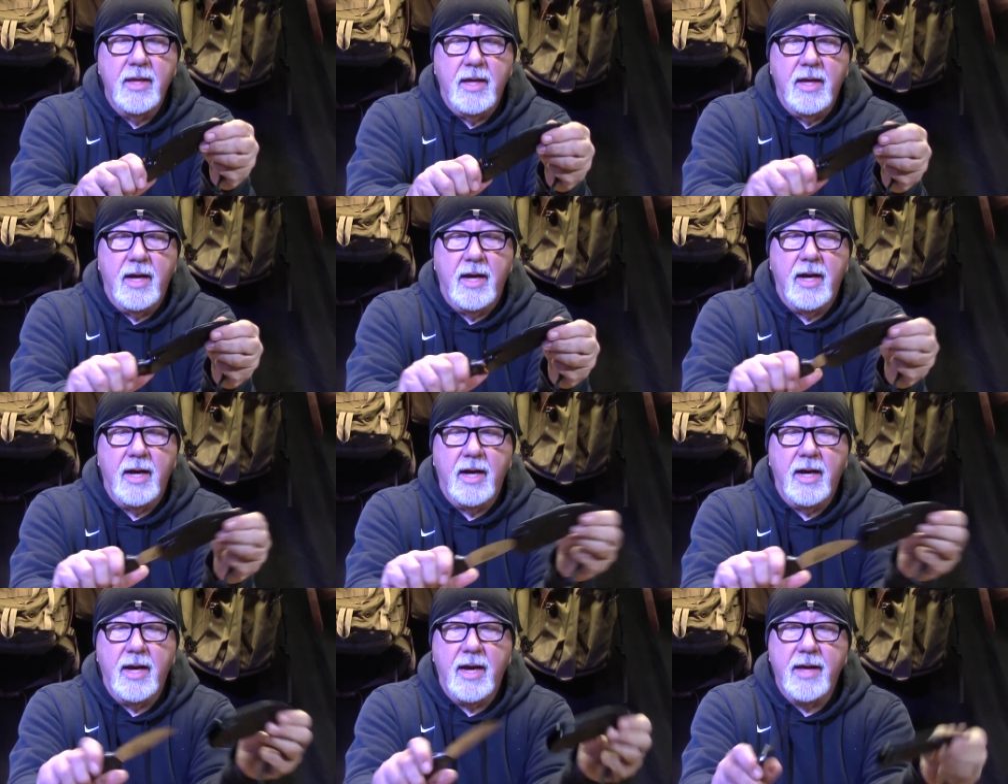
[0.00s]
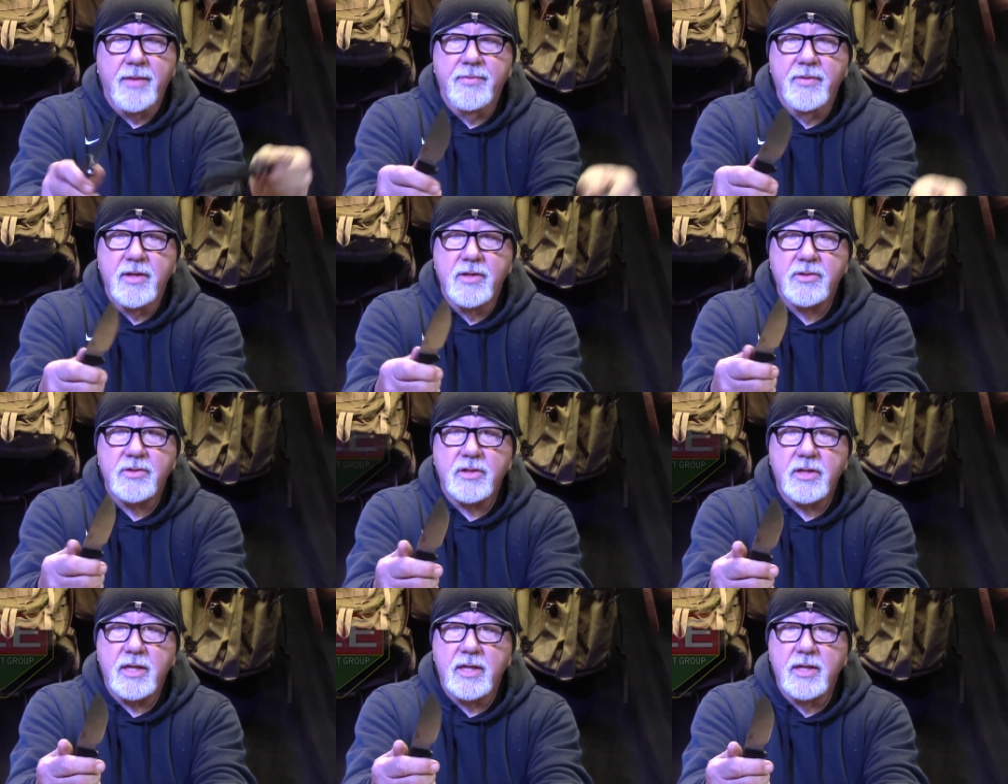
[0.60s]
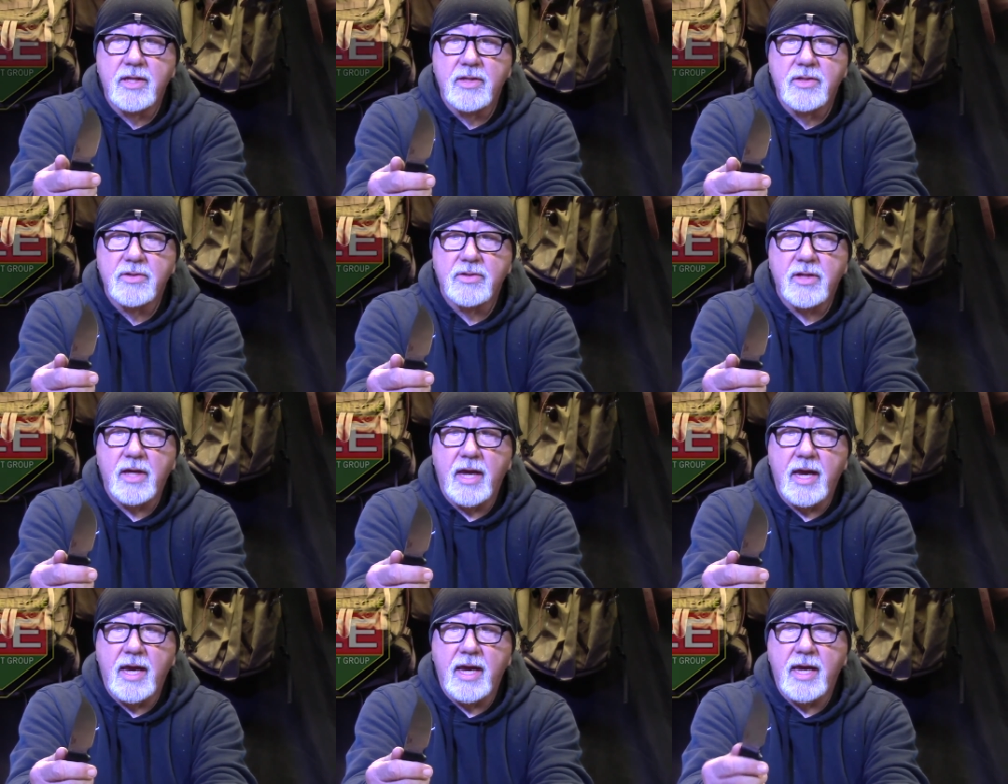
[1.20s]
uh, and this is
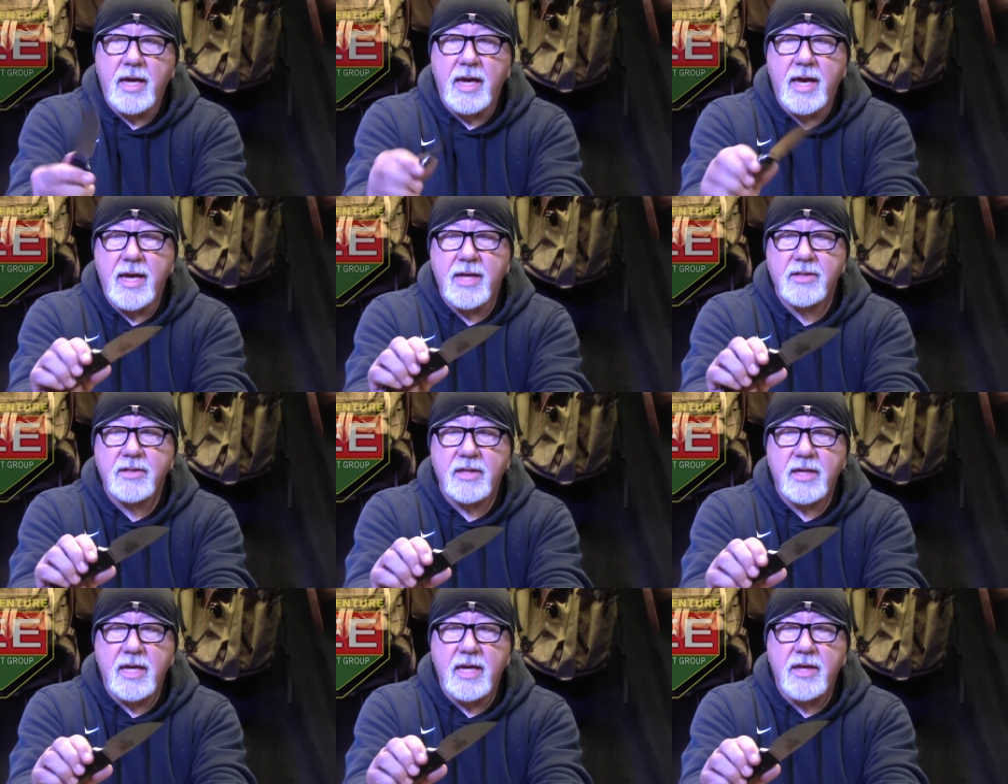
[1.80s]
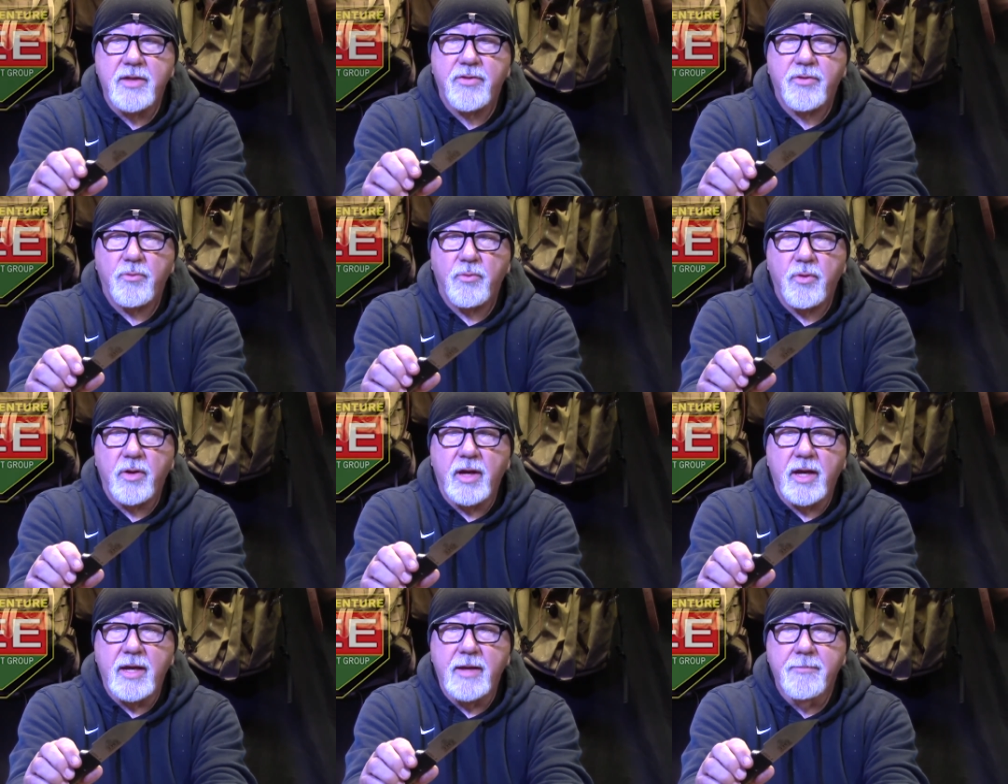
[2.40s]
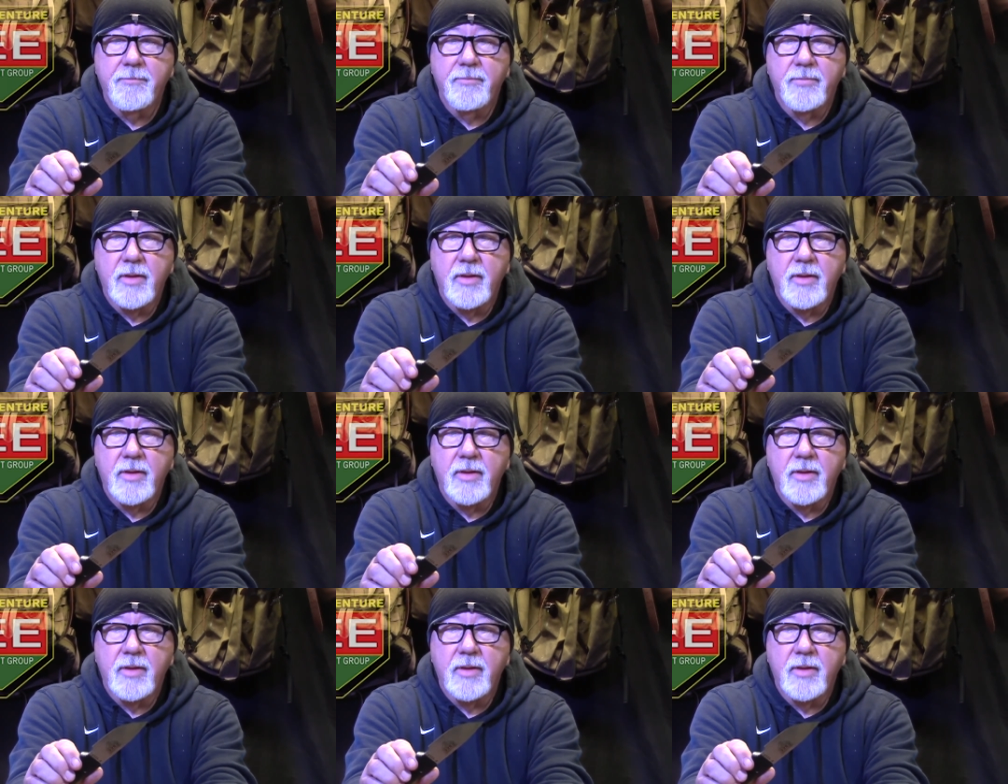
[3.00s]
a ESEE-3.